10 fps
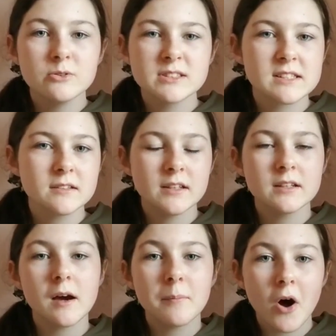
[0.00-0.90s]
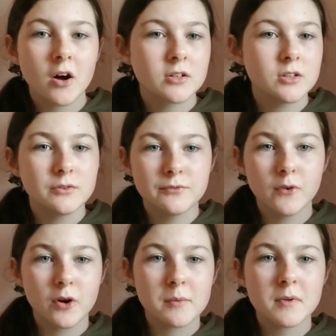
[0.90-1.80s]
still need a bottle,
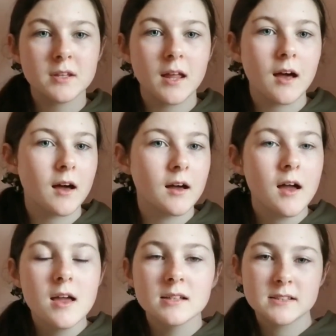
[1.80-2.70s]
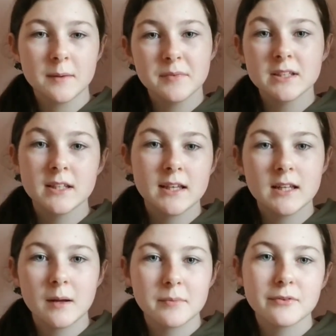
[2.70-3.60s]
formula, something to
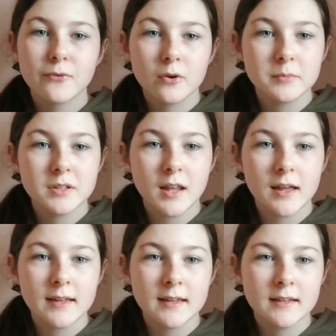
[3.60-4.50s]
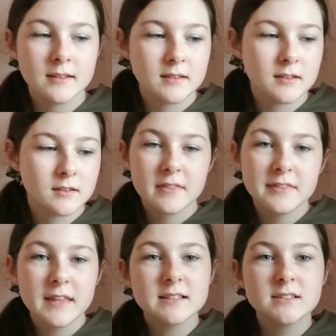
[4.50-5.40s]
heat up the formula in,
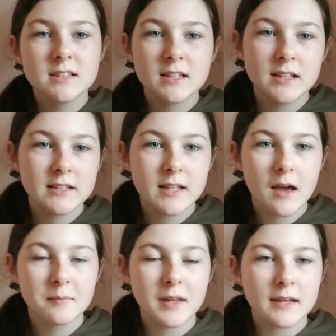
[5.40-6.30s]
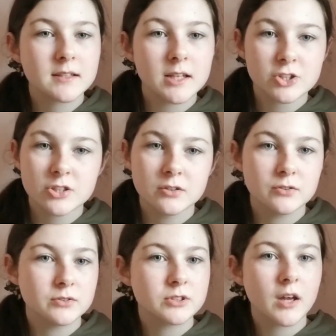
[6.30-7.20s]
things to clean them like
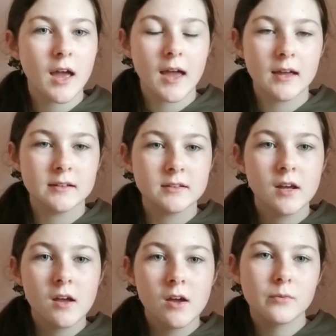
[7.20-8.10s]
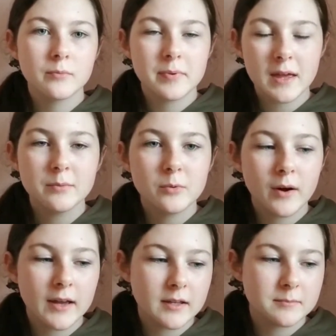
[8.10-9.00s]
tissues and baby
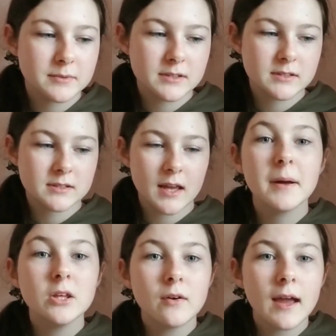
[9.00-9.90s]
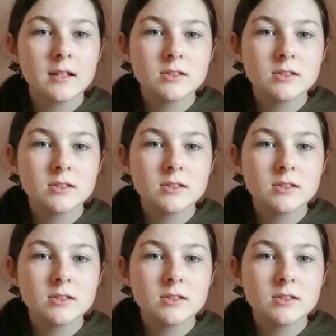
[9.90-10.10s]
wipes. But you can